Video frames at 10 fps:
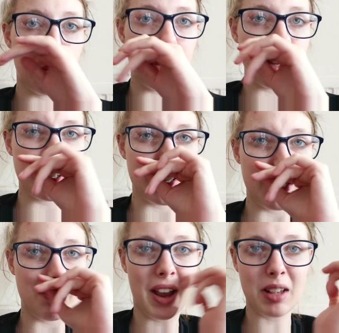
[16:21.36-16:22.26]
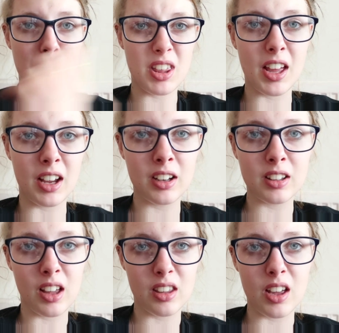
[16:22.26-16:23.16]
Which makes me
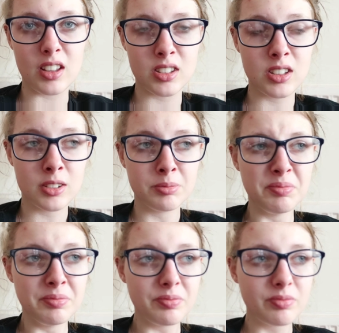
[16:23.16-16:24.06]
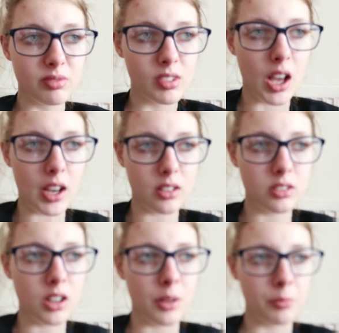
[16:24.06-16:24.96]
think that there's like
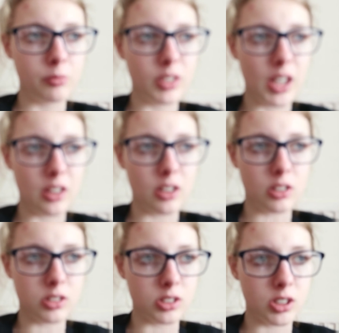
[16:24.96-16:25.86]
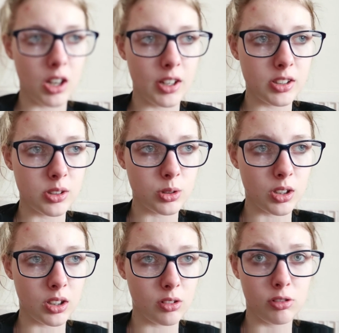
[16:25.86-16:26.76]
I'm either got tonsillitis or
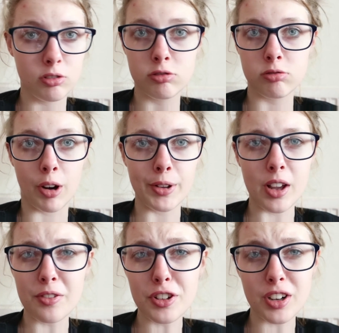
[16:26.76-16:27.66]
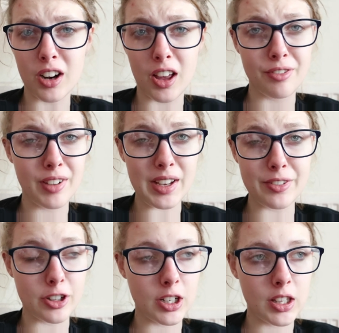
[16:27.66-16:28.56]
something gross. I've got no like fever or